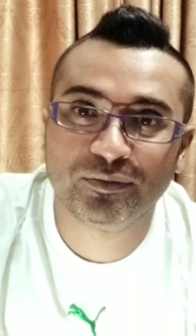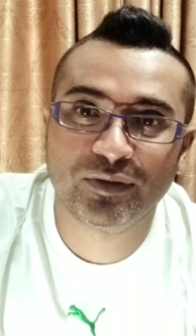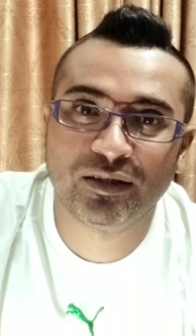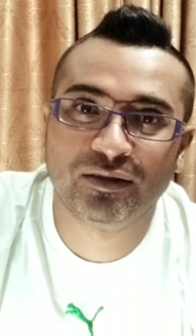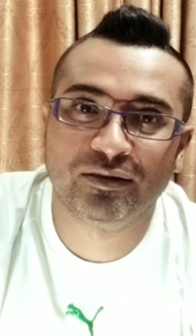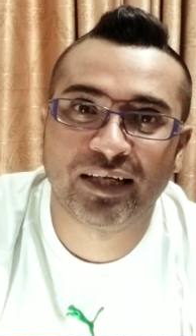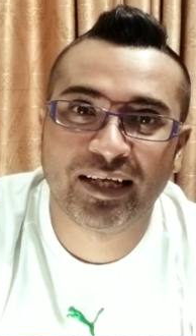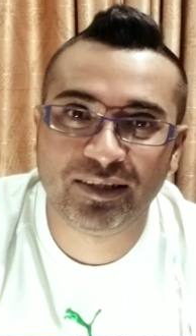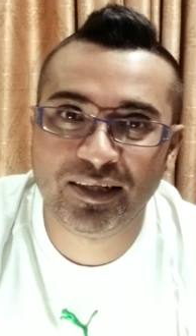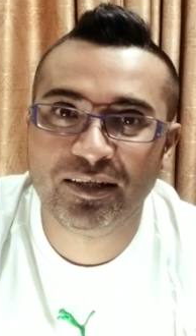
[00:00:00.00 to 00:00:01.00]
uh,
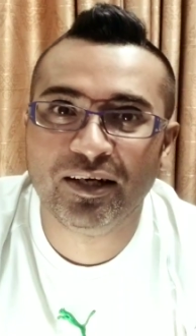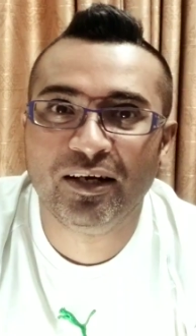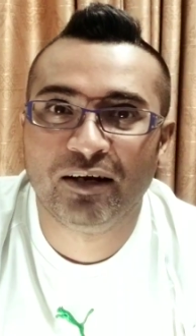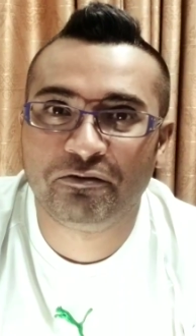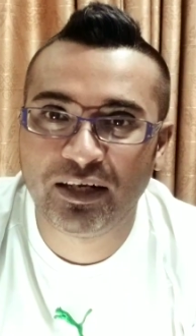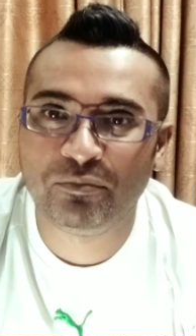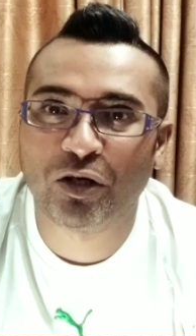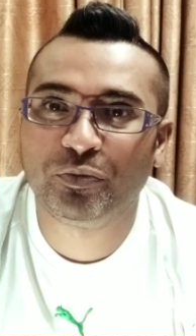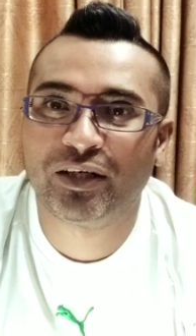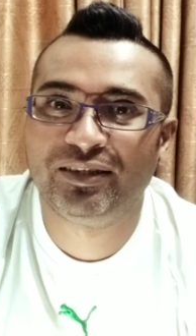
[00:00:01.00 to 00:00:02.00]
healthy, feeling
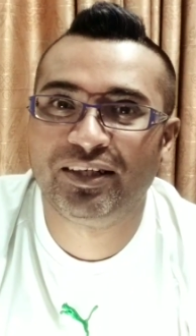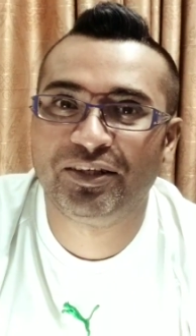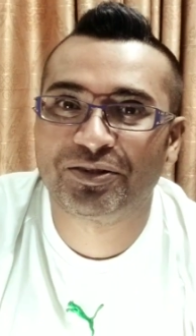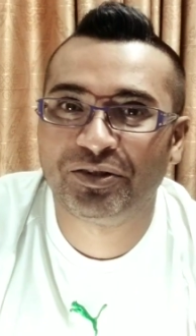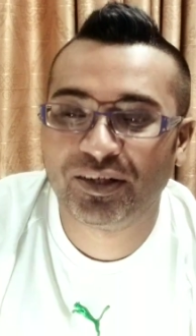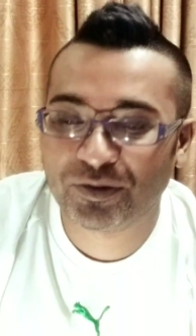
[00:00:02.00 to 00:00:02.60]
much better than yesterday.